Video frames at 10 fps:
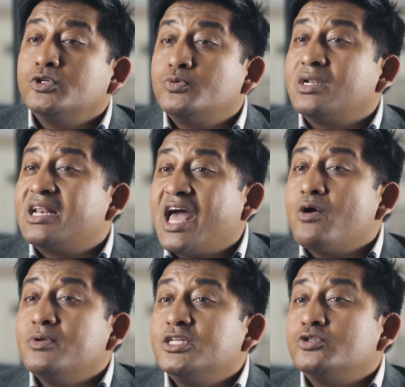which will
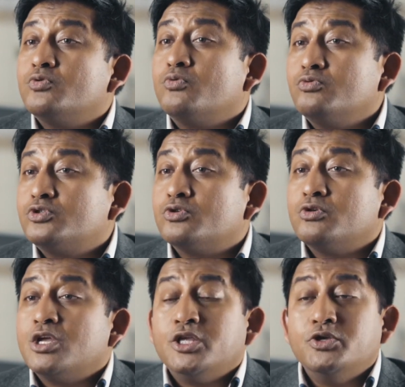allow me to
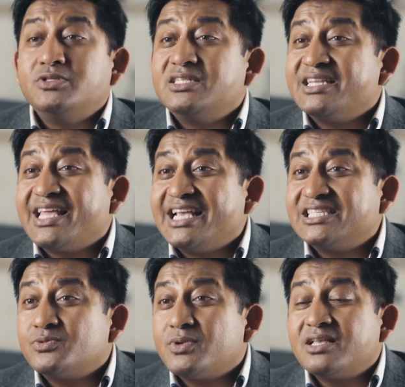also use it in
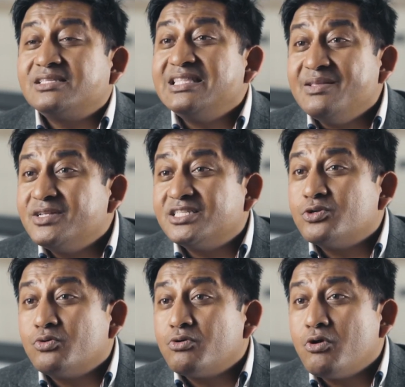cases where there's
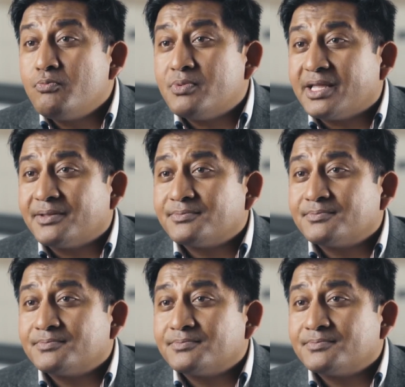limited oral opening.